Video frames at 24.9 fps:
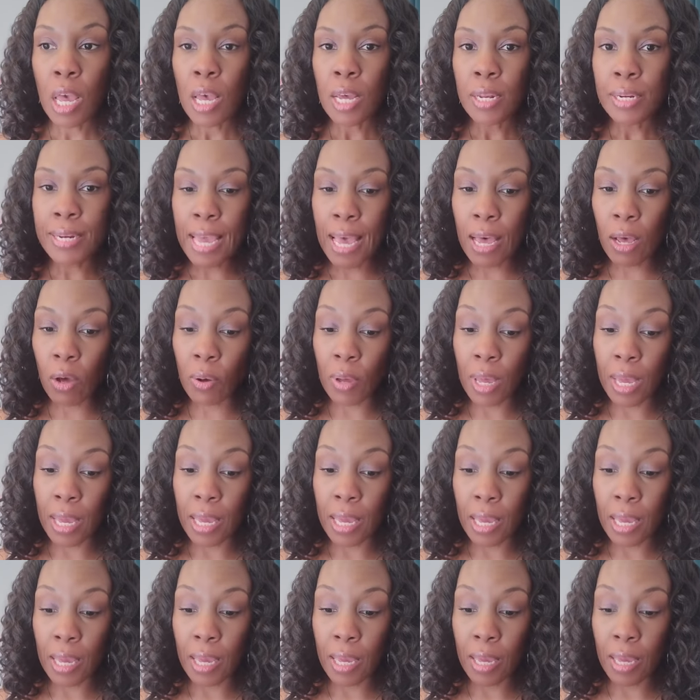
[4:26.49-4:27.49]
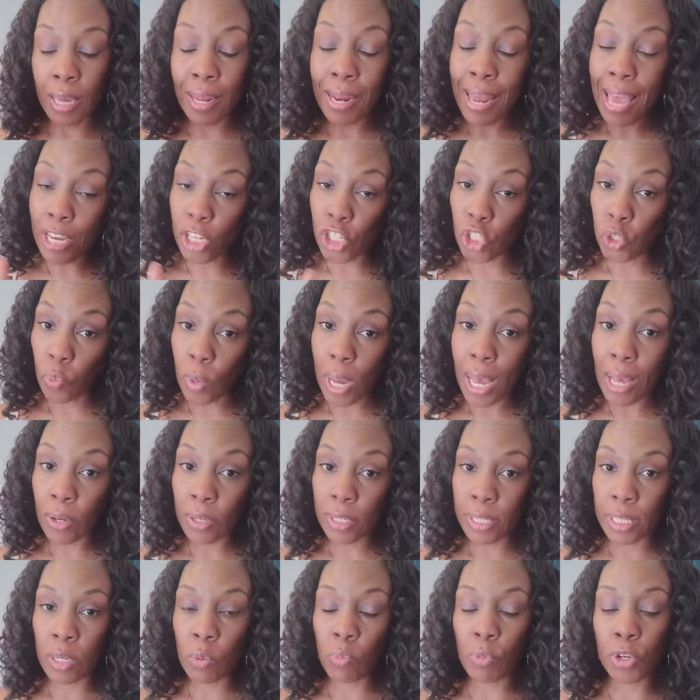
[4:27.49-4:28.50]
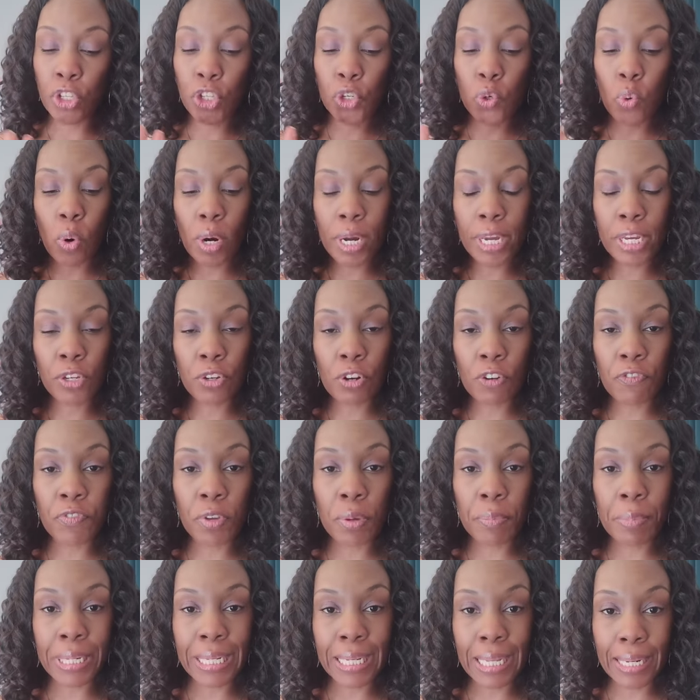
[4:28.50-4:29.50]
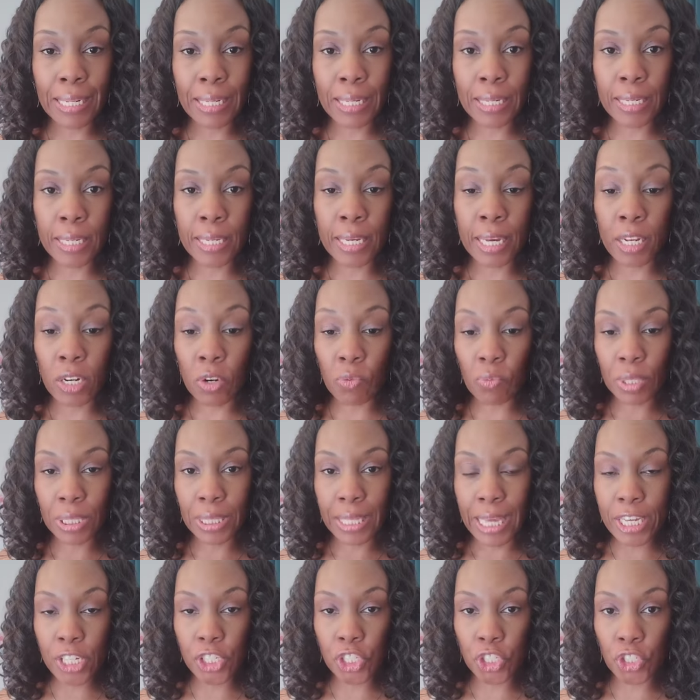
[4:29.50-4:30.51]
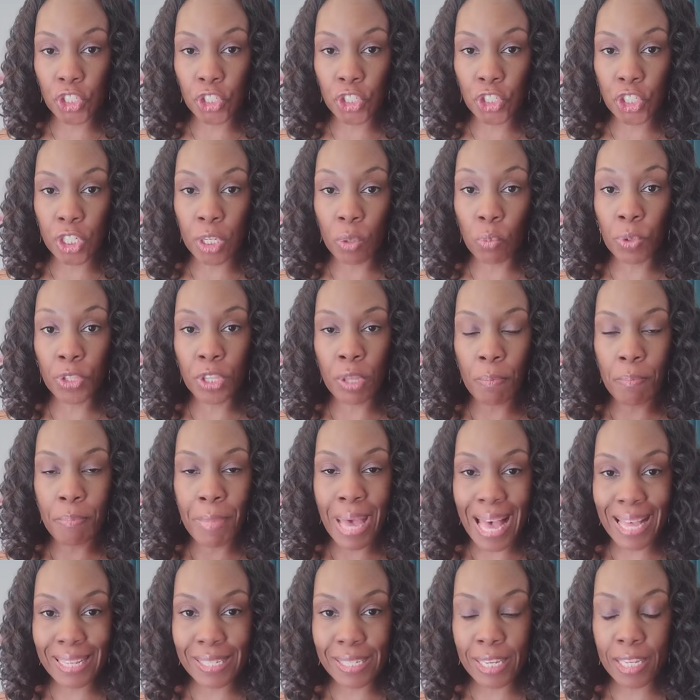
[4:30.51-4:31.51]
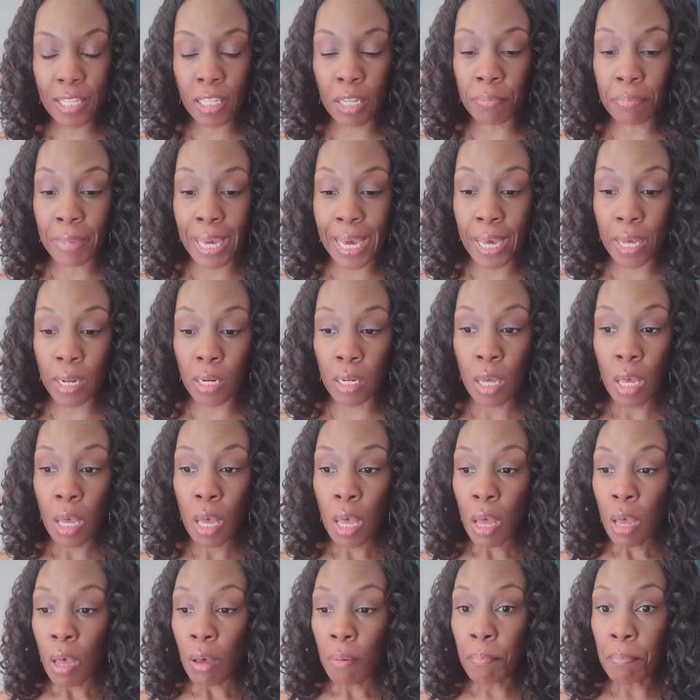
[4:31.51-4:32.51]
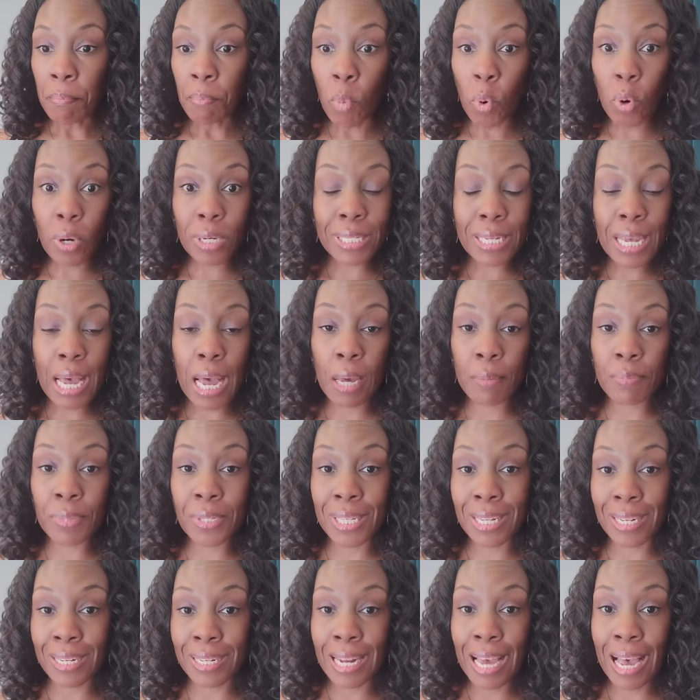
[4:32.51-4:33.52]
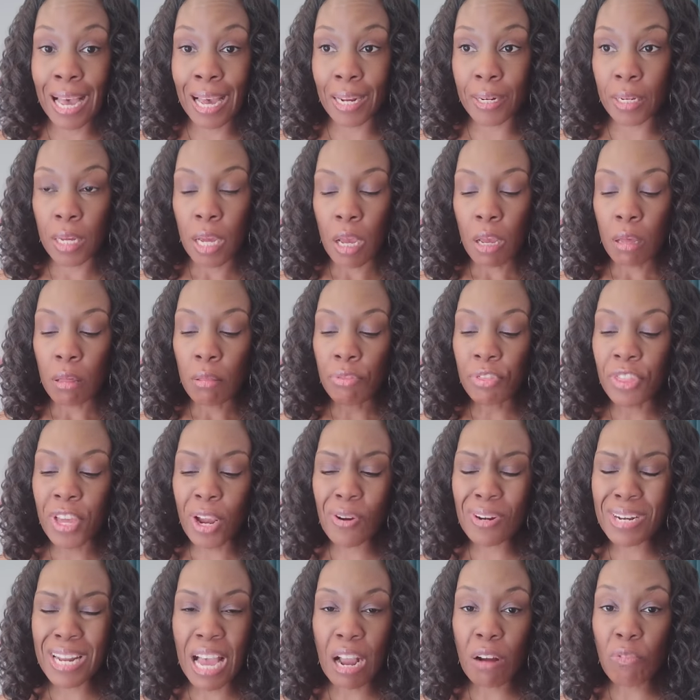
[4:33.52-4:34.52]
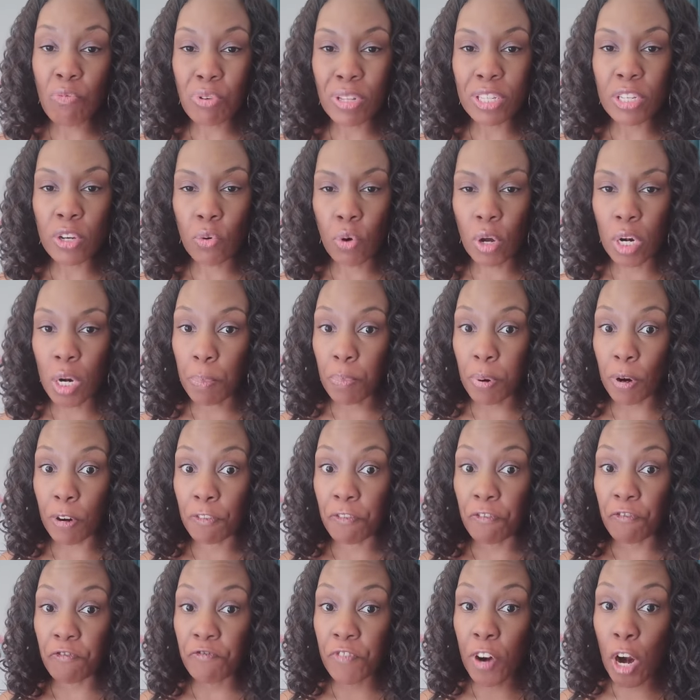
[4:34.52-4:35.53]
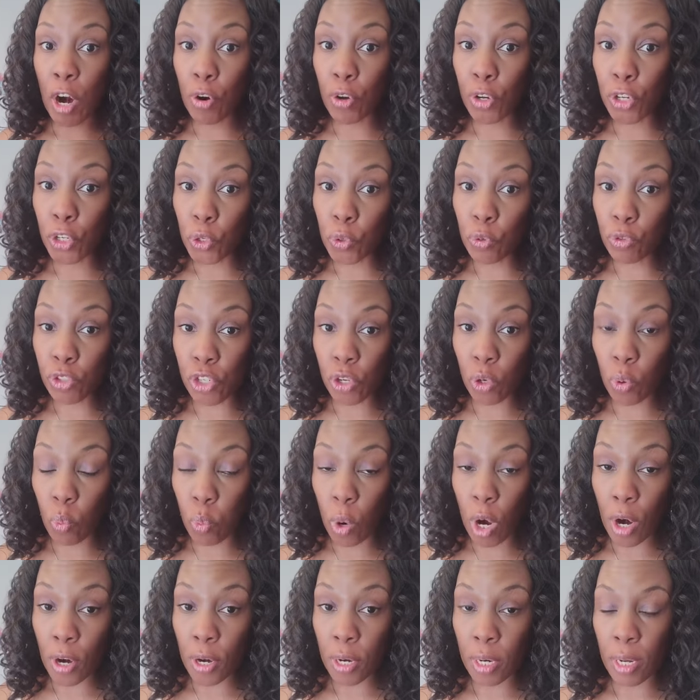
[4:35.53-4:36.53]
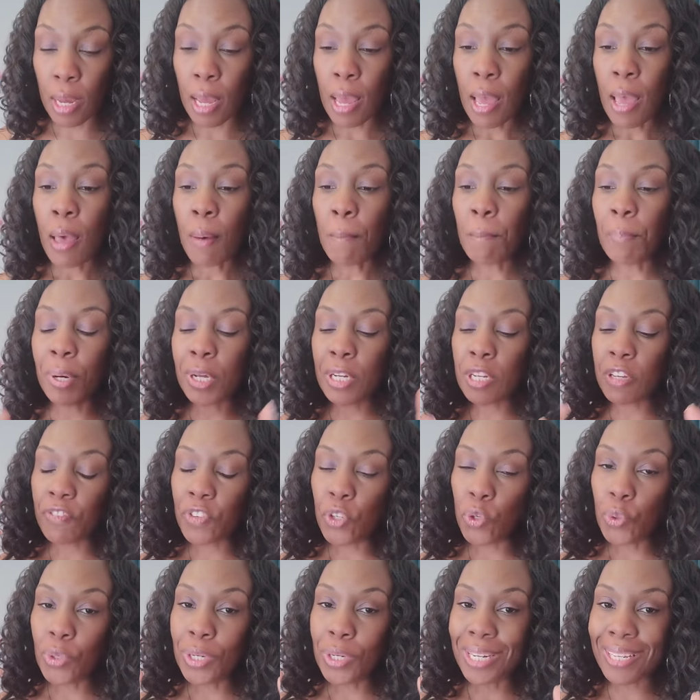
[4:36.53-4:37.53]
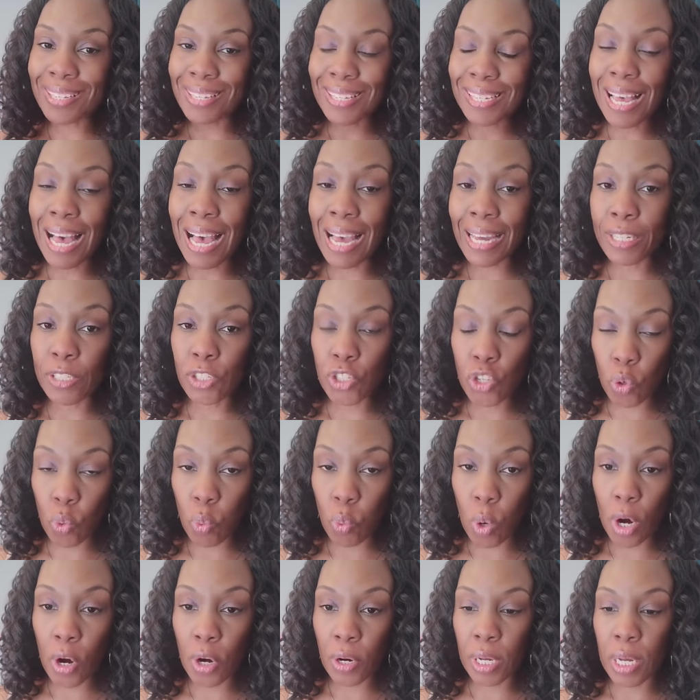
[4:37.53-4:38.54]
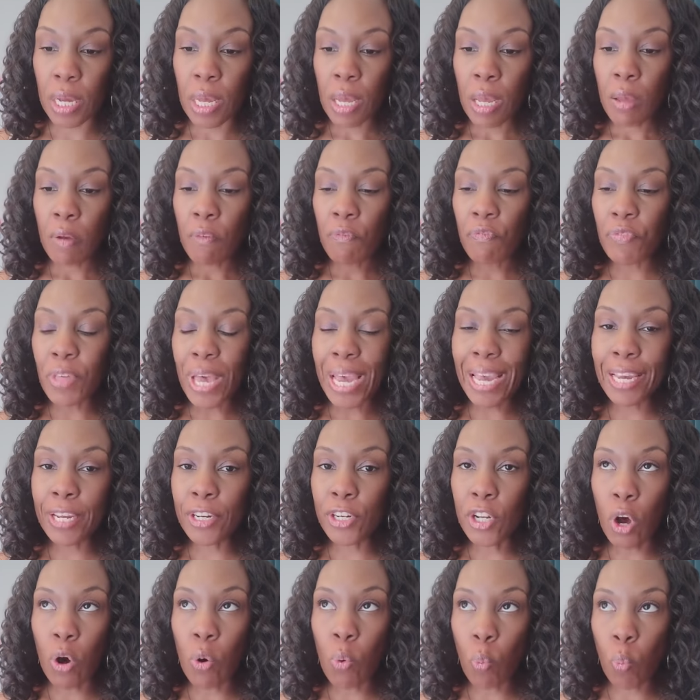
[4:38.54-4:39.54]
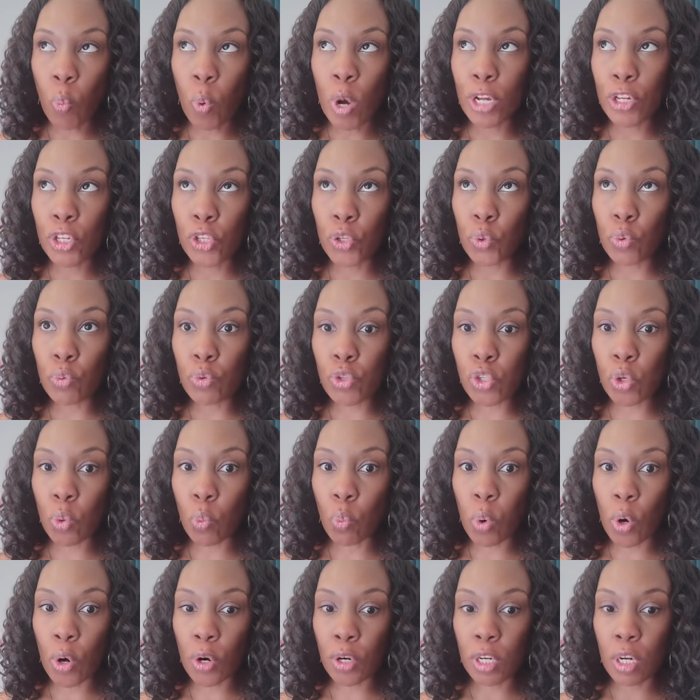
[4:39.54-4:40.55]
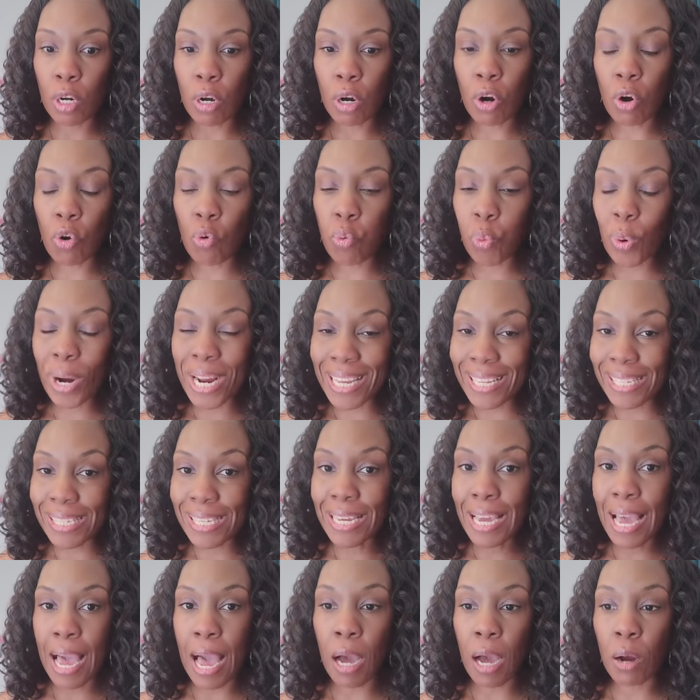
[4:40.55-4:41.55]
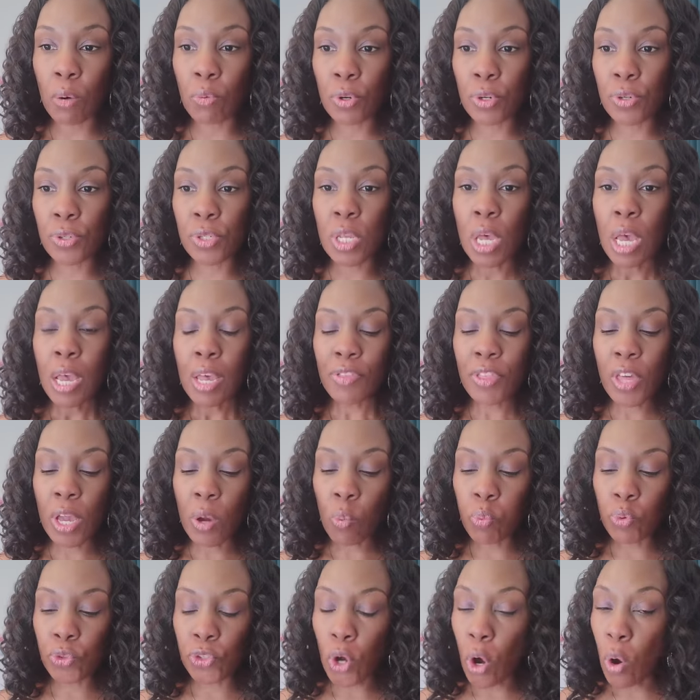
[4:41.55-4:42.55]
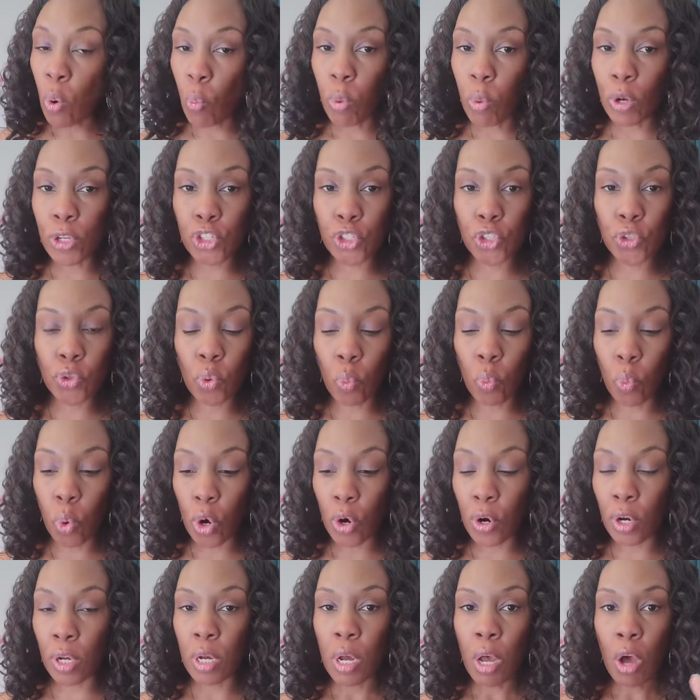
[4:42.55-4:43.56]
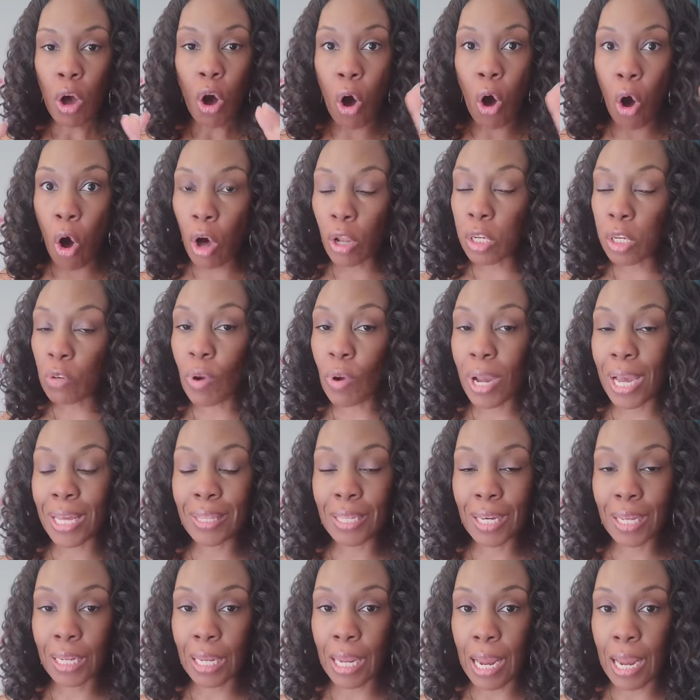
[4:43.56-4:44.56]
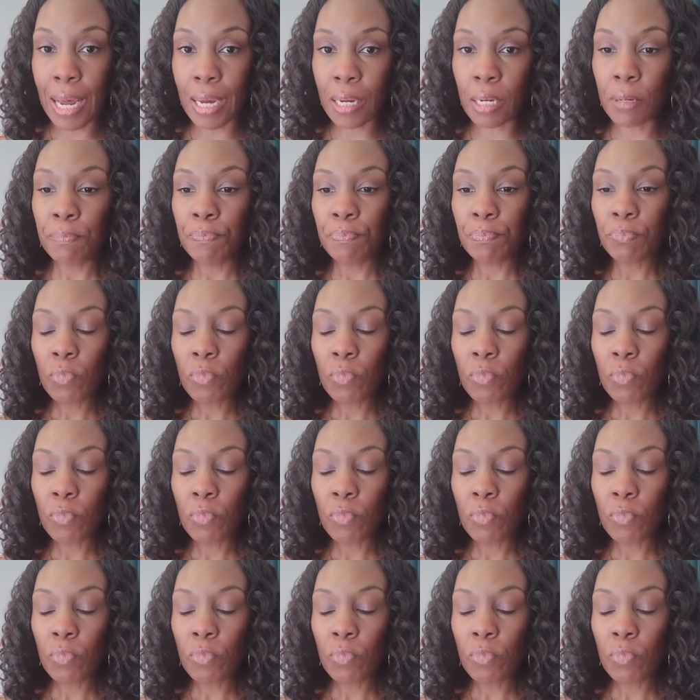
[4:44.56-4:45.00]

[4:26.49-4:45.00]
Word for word: Now, in actuality, when you are in your femininity in a relationship with a masculine man, more times than not, they're not really going to prefer you to work. But if you decide to work, they don't want you to work crazy hours. They don't want you to work all around the clock.